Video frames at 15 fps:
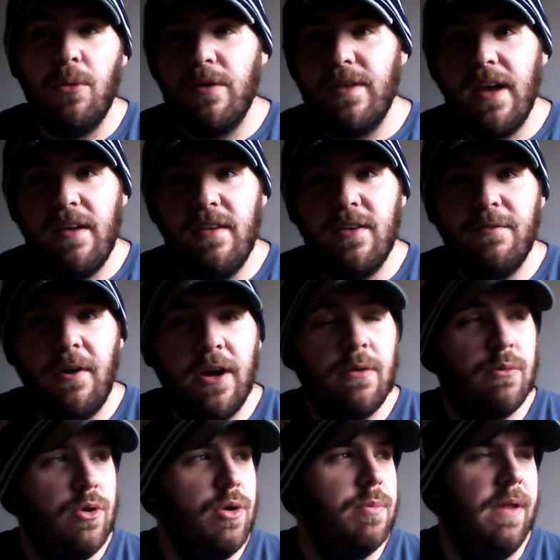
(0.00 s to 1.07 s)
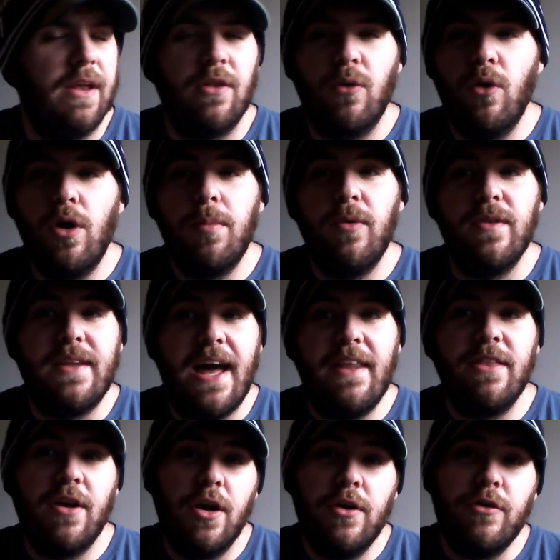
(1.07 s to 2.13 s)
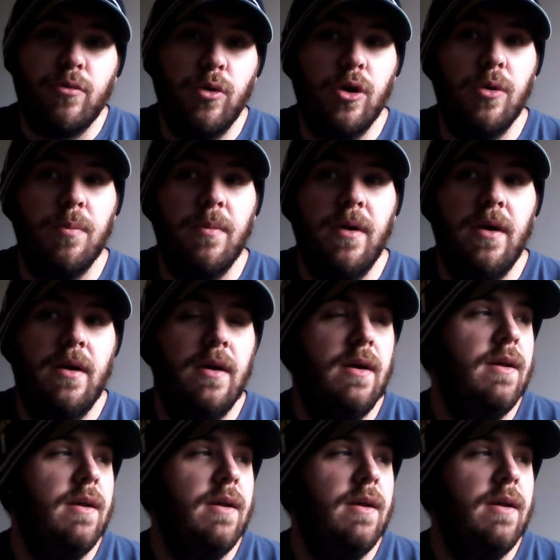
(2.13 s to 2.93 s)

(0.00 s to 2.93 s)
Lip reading: I wonder if they have this fucking room, like the horrible death curse room.